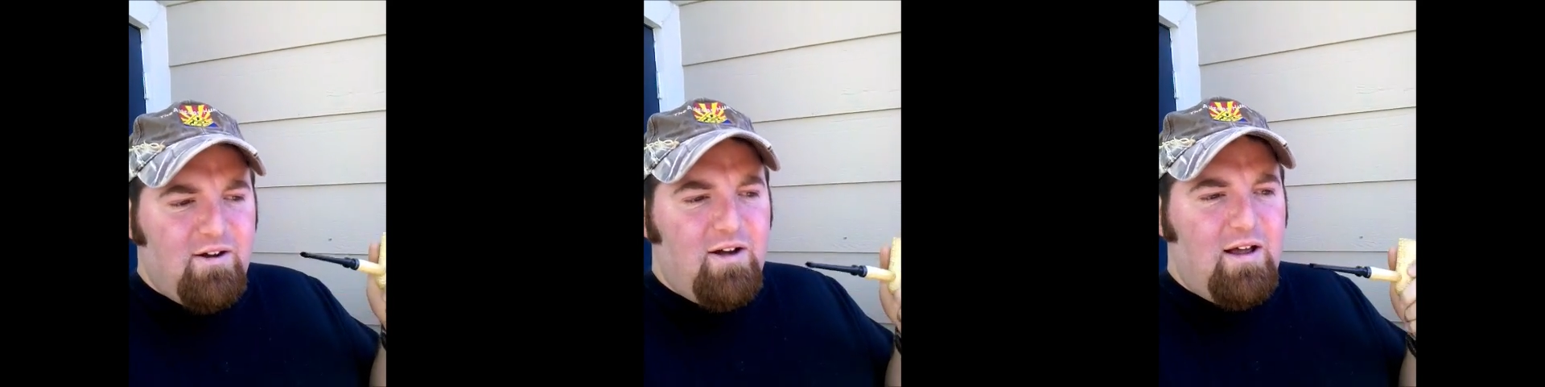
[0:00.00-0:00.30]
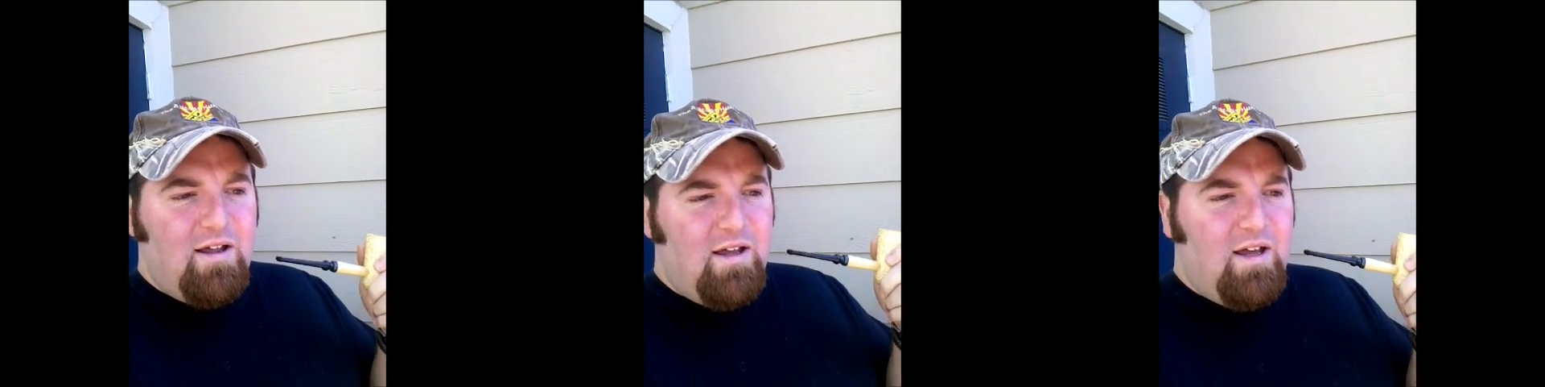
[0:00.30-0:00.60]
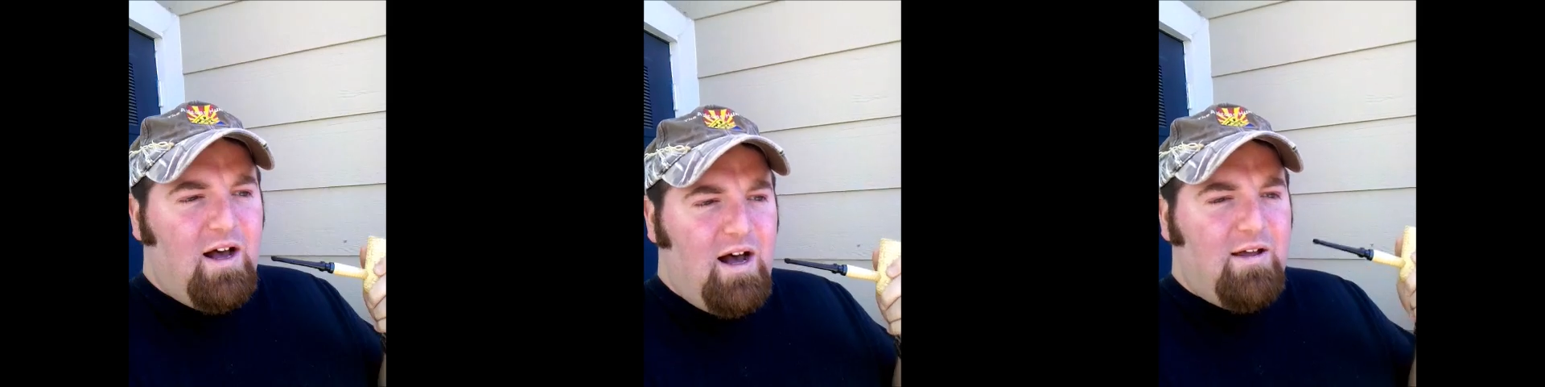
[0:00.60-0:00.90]
You know,
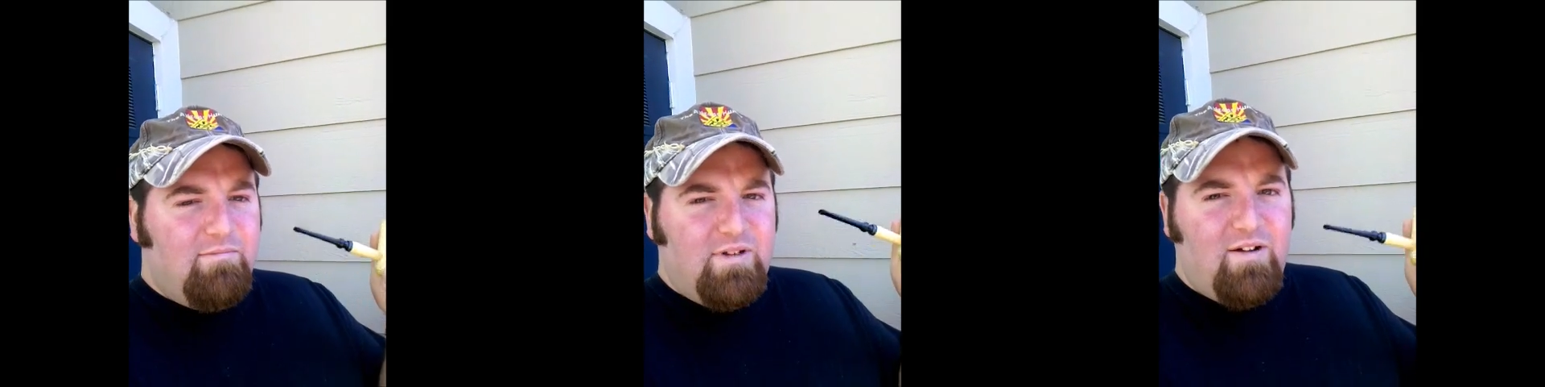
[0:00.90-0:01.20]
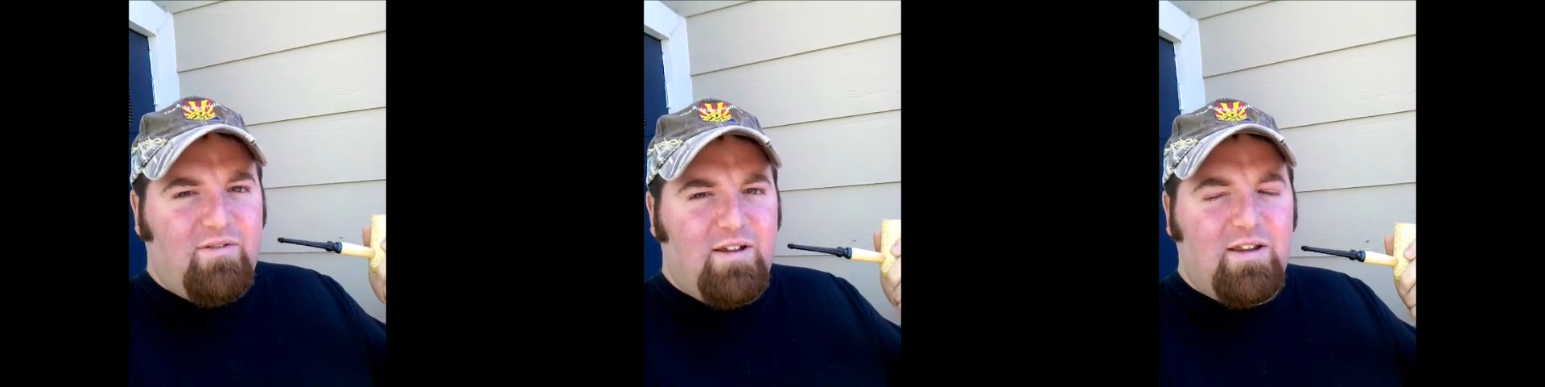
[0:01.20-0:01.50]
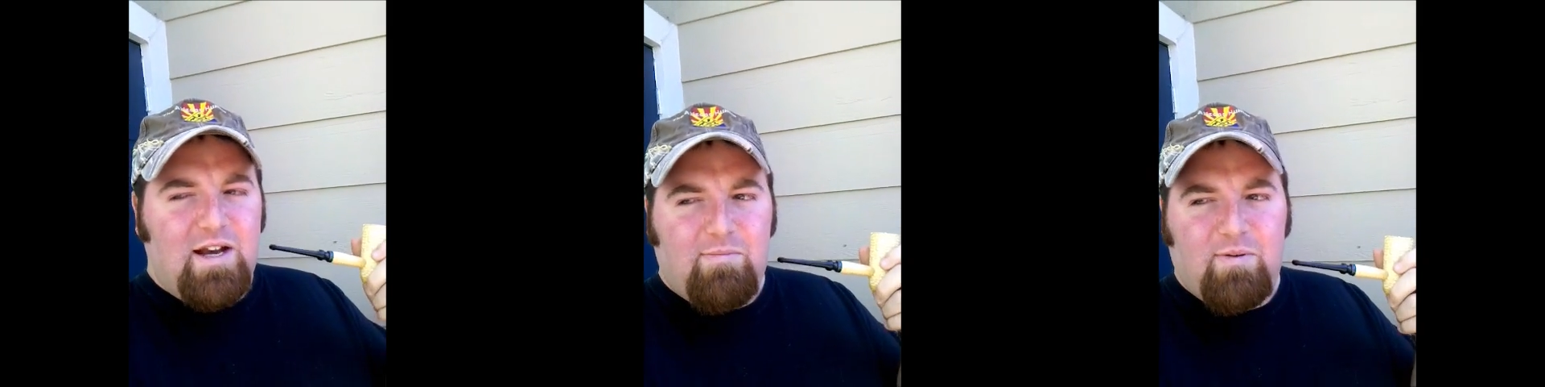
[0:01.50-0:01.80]
I'm
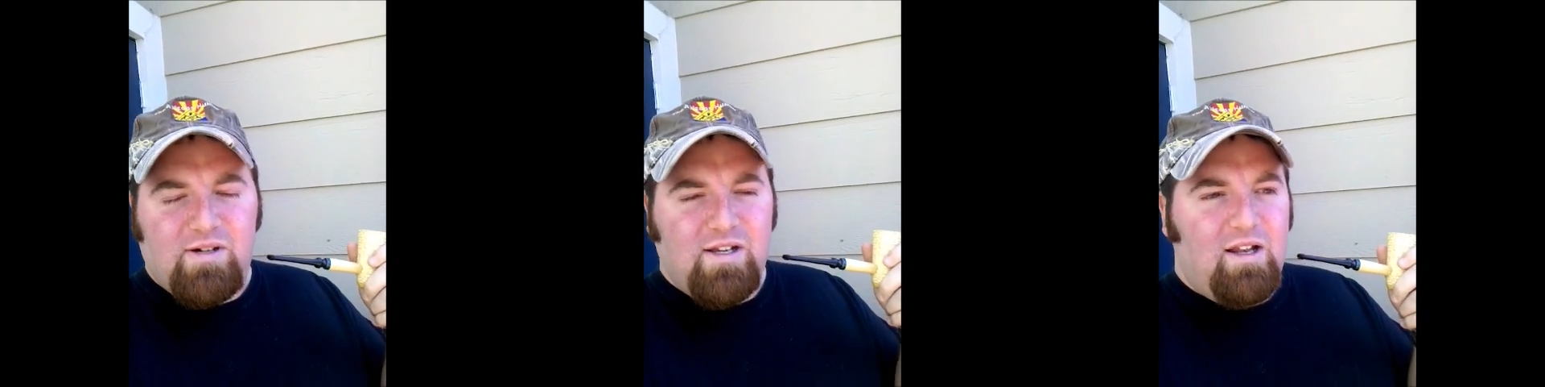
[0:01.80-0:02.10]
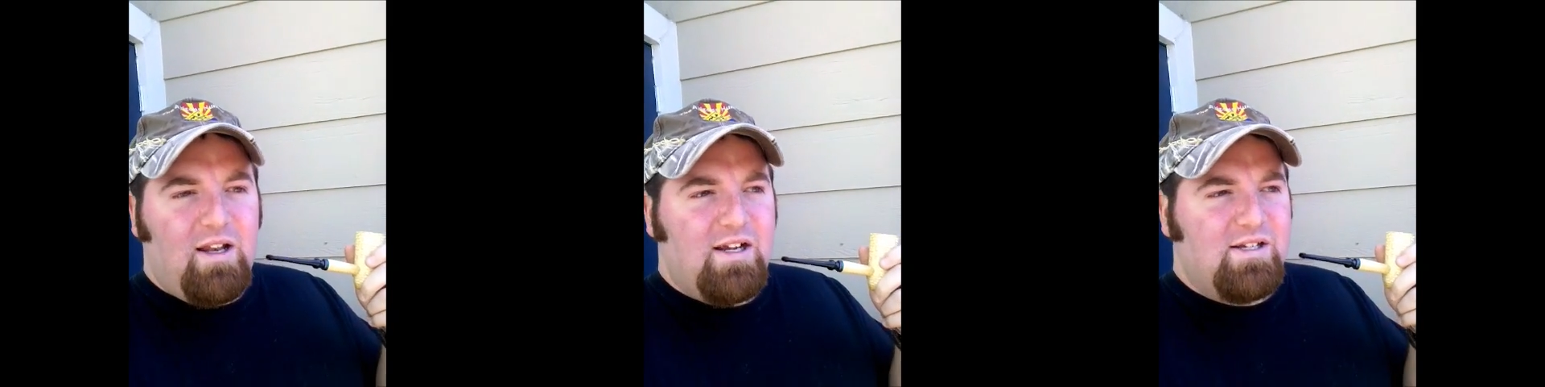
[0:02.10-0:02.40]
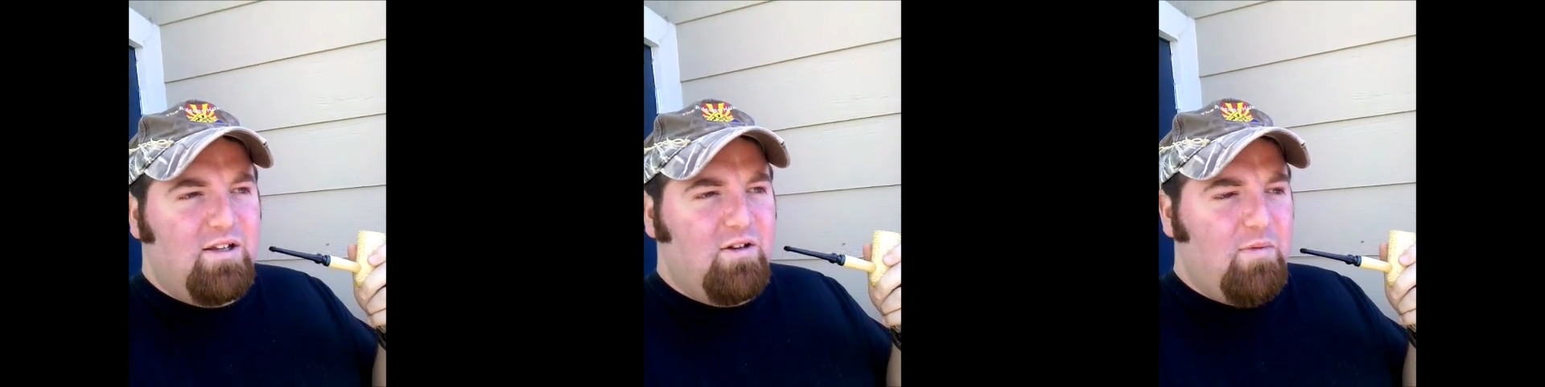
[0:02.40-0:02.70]
definitely the type of person that
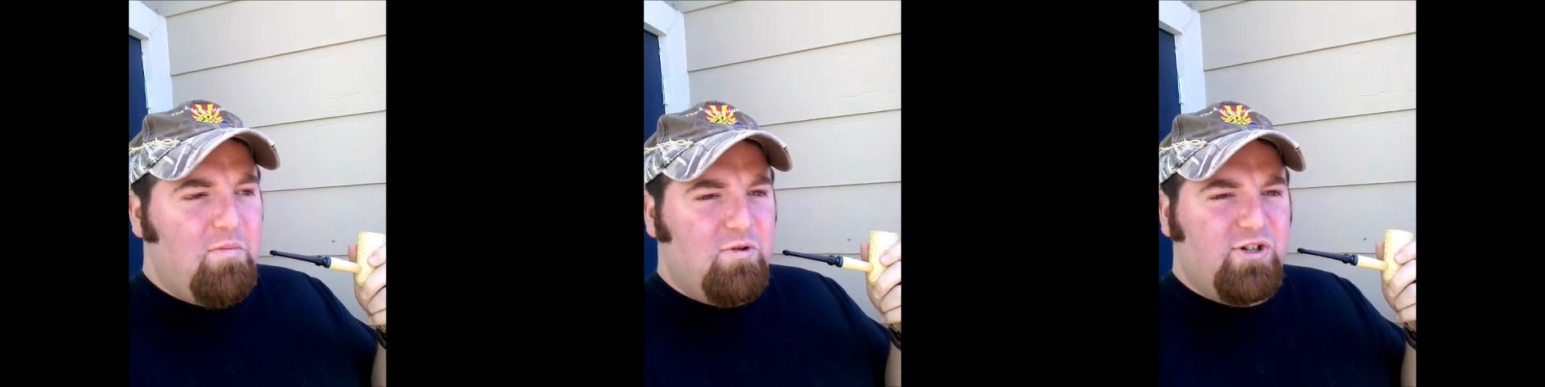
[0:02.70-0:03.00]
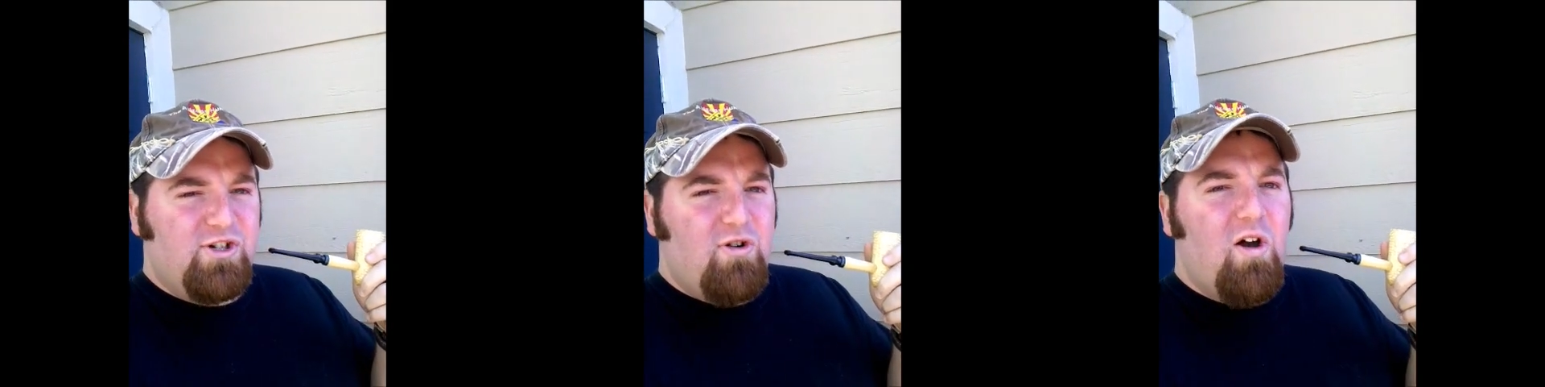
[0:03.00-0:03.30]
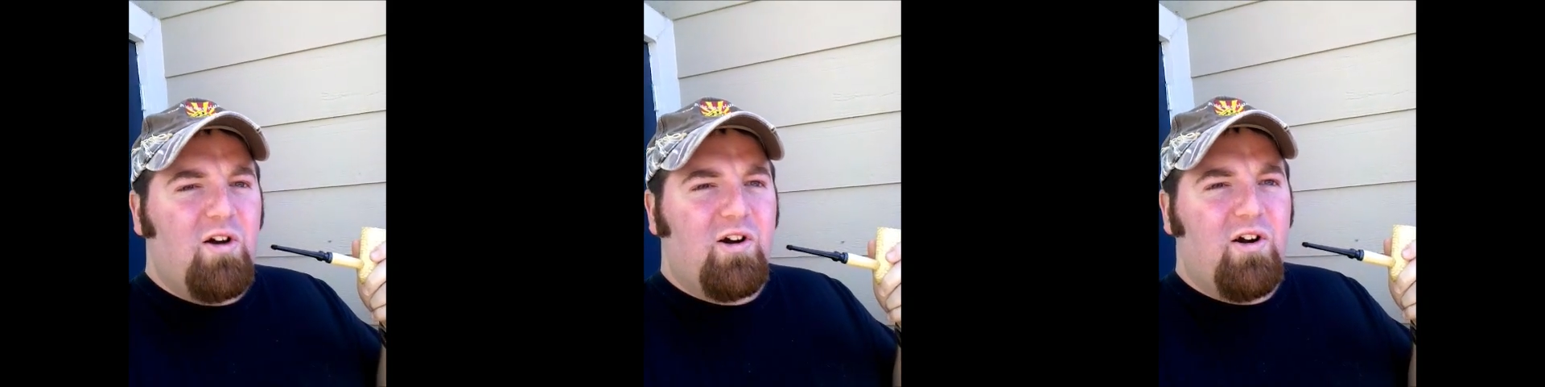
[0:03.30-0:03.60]
likes a little bit more
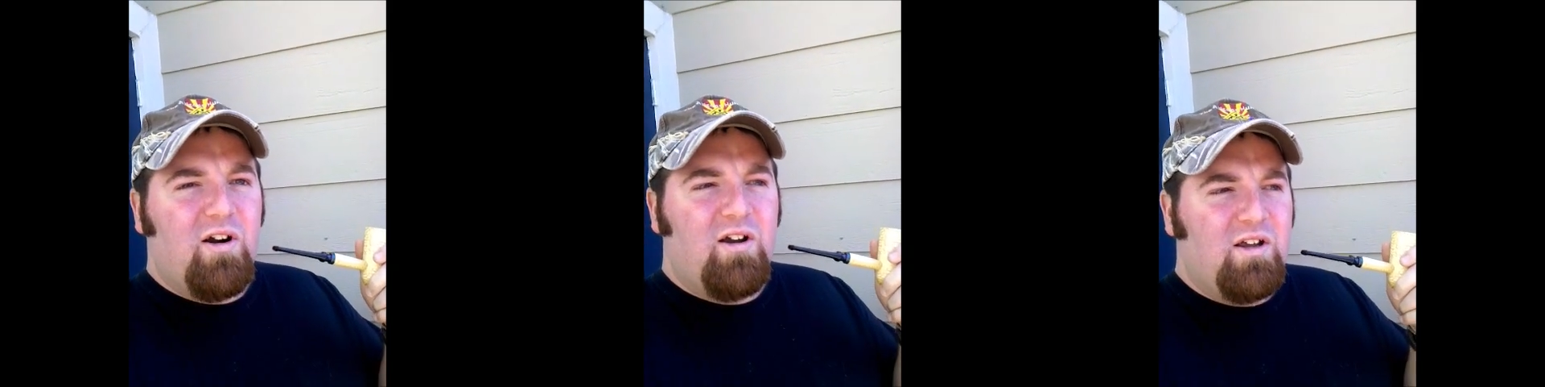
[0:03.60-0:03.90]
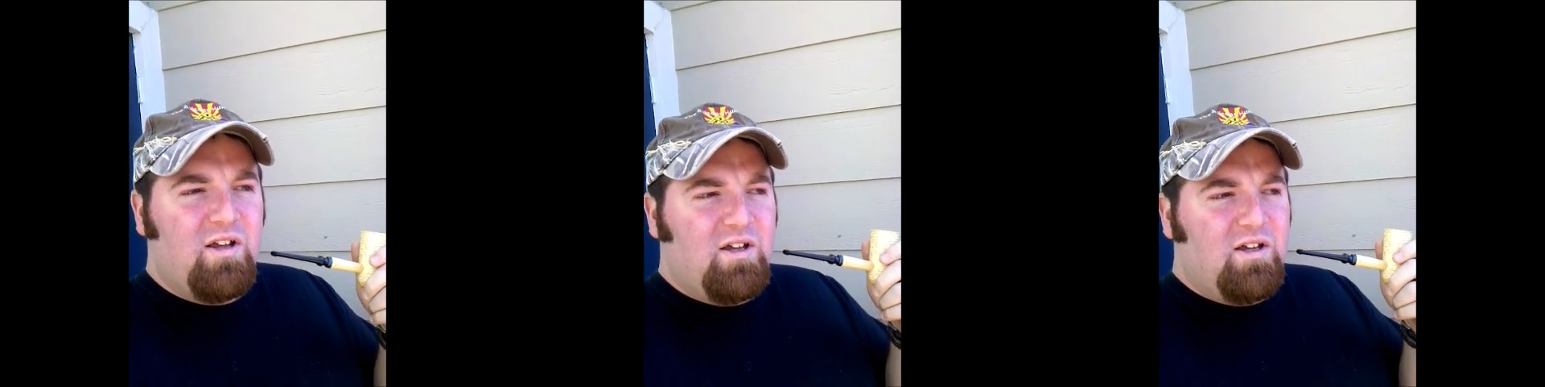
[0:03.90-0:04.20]
stronger,